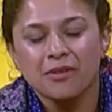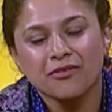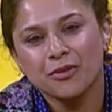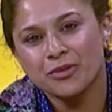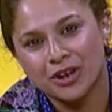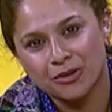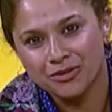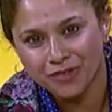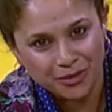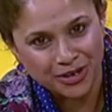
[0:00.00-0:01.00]
Before we go,
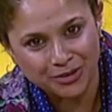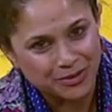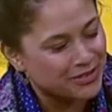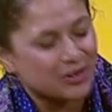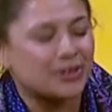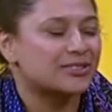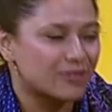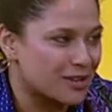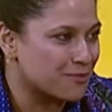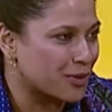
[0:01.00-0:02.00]
it's
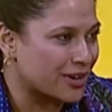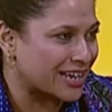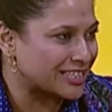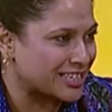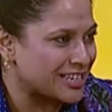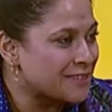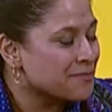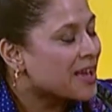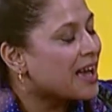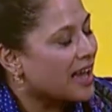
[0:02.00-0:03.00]
really important actually.
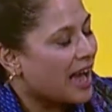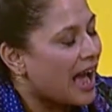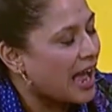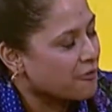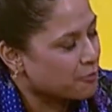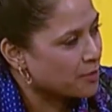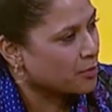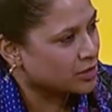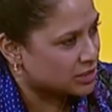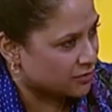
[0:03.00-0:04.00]
If people
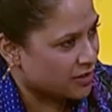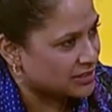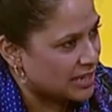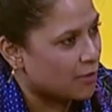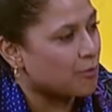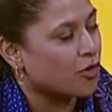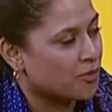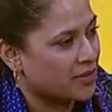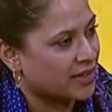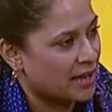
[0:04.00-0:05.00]
wanted to find out more
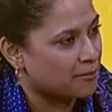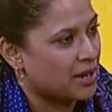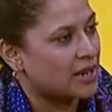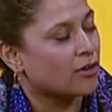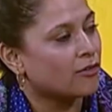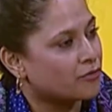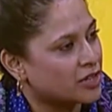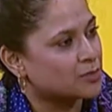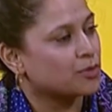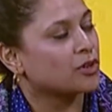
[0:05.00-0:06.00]
about the campaign on
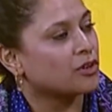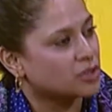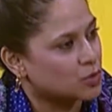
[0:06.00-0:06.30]
Facebook, on